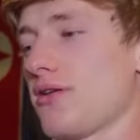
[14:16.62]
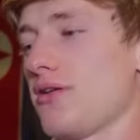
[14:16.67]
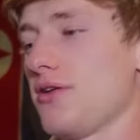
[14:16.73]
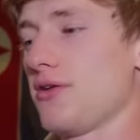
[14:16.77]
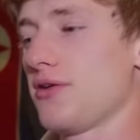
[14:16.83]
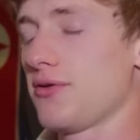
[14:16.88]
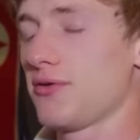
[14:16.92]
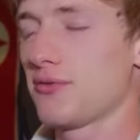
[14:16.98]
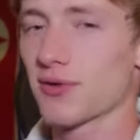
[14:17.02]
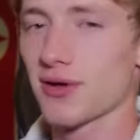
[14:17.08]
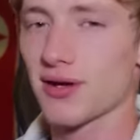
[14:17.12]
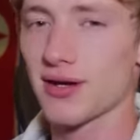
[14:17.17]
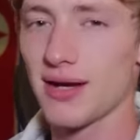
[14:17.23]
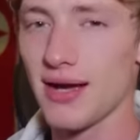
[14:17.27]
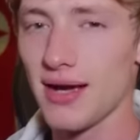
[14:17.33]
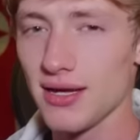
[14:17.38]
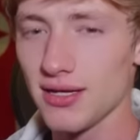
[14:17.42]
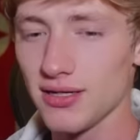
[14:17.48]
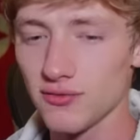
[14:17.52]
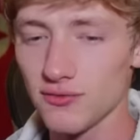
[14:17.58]
we're
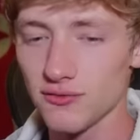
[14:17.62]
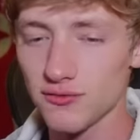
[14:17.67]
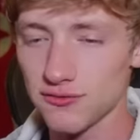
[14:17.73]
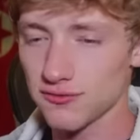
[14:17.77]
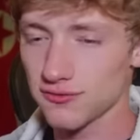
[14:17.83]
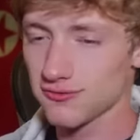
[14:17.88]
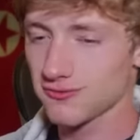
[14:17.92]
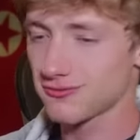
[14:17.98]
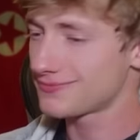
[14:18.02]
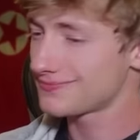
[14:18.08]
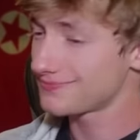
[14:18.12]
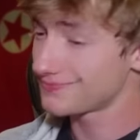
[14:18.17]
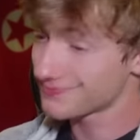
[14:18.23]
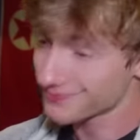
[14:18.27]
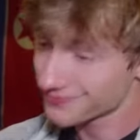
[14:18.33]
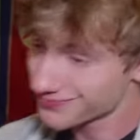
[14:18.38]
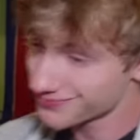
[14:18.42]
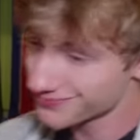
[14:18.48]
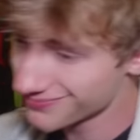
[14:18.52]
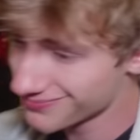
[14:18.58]
kind of
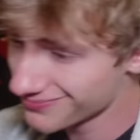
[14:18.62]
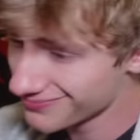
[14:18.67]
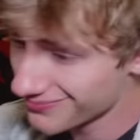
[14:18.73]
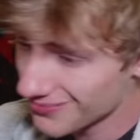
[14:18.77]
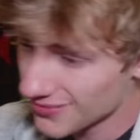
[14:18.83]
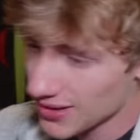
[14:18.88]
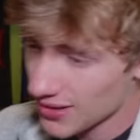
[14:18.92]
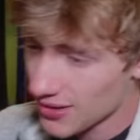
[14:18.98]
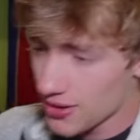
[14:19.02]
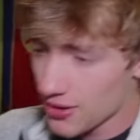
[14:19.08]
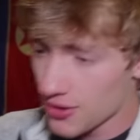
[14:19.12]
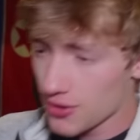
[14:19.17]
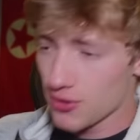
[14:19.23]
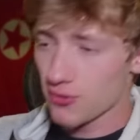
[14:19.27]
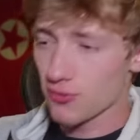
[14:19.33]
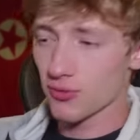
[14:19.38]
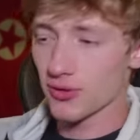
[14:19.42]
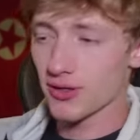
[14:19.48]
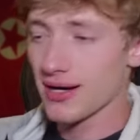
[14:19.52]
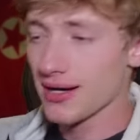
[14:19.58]
we're
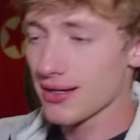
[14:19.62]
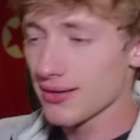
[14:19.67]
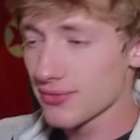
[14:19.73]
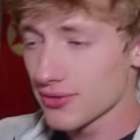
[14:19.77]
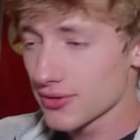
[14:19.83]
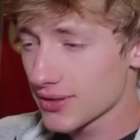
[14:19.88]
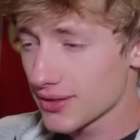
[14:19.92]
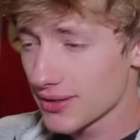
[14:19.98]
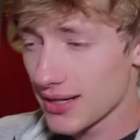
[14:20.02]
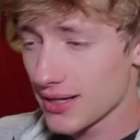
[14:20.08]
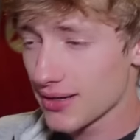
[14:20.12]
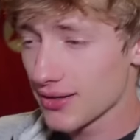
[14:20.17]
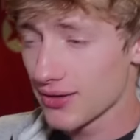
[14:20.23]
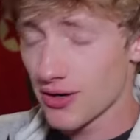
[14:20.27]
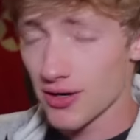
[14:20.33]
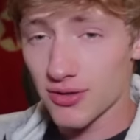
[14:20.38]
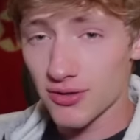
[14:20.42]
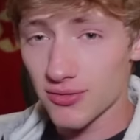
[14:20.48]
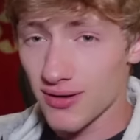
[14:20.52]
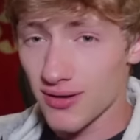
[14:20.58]
kind of looking at an
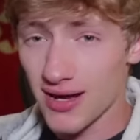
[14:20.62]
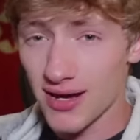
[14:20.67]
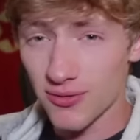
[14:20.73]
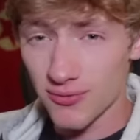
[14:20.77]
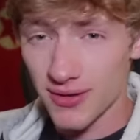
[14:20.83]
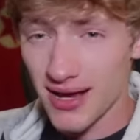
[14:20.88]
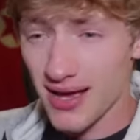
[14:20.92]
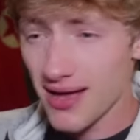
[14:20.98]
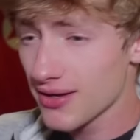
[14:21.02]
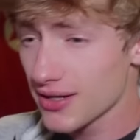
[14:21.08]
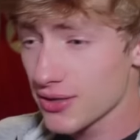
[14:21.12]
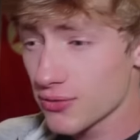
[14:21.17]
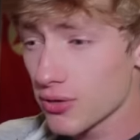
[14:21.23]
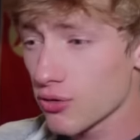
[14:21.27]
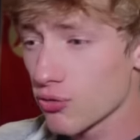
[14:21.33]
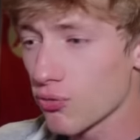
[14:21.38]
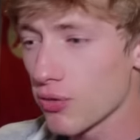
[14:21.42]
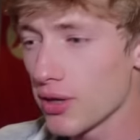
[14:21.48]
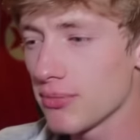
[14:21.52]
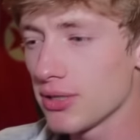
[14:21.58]
underlying reality where
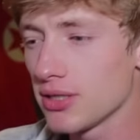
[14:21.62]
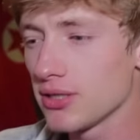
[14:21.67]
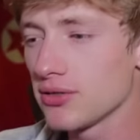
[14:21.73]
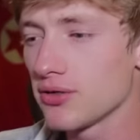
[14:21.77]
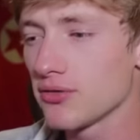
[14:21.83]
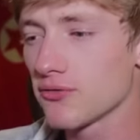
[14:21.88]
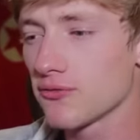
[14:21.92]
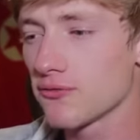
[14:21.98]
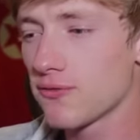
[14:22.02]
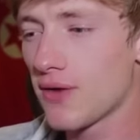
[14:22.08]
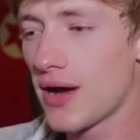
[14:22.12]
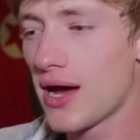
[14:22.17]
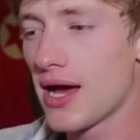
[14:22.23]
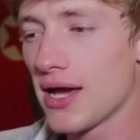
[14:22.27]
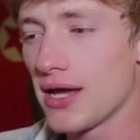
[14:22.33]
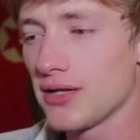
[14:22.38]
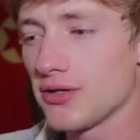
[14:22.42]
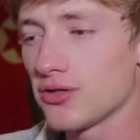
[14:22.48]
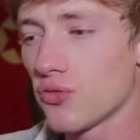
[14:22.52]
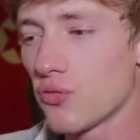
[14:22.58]
women
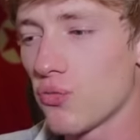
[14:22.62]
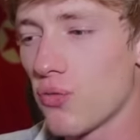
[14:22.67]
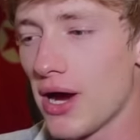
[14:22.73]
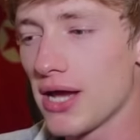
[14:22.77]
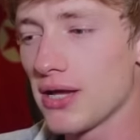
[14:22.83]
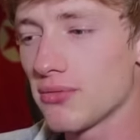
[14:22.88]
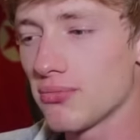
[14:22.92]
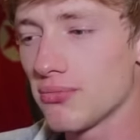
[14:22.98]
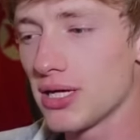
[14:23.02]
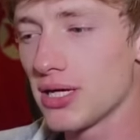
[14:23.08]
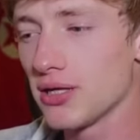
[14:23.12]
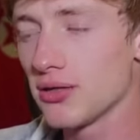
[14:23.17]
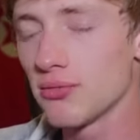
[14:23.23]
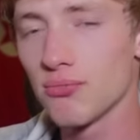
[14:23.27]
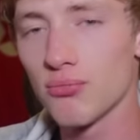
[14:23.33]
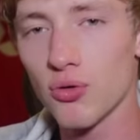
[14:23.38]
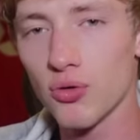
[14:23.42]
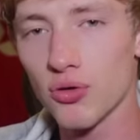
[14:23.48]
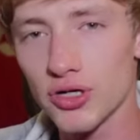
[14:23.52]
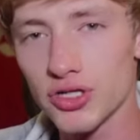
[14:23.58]
find white men
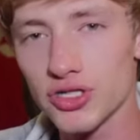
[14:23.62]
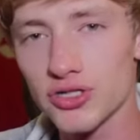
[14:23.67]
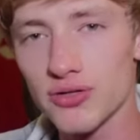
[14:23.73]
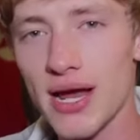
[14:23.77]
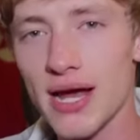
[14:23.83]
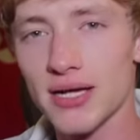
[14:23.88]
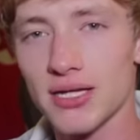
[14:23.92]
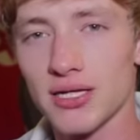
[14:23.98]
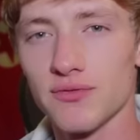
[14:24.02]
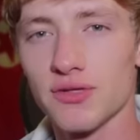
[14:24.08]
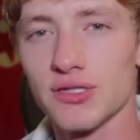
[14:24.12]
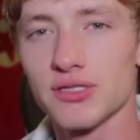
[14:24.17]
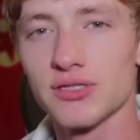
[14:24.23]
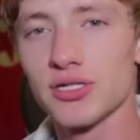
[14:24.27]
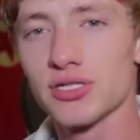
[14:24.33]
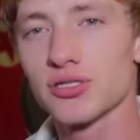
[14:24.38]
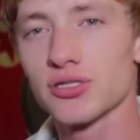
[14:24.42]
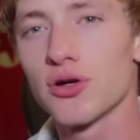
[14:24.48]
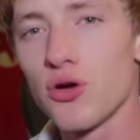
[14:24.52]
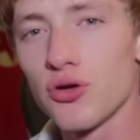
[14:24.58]
more attractive. Is this
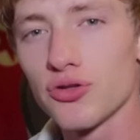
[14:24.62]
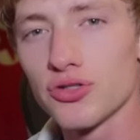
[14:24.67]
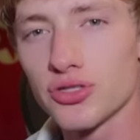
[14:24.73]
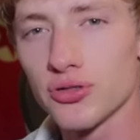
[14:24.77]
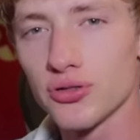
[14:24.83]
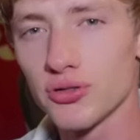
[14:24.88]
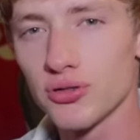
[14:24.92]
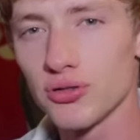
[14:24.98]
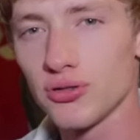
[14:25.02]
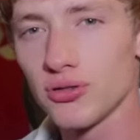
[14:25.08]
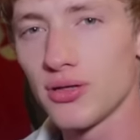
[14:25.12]
cultural?